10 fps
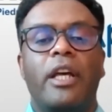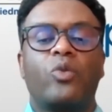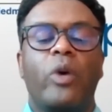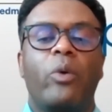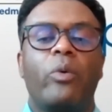
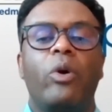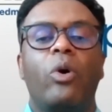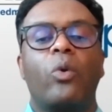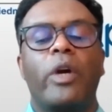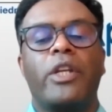That's why we
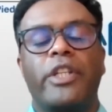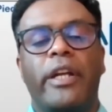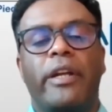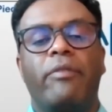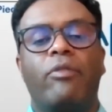always
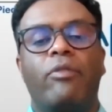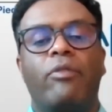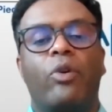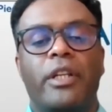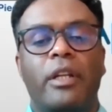share
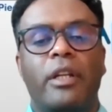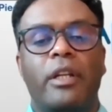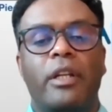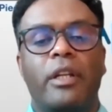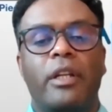
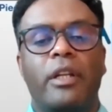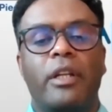information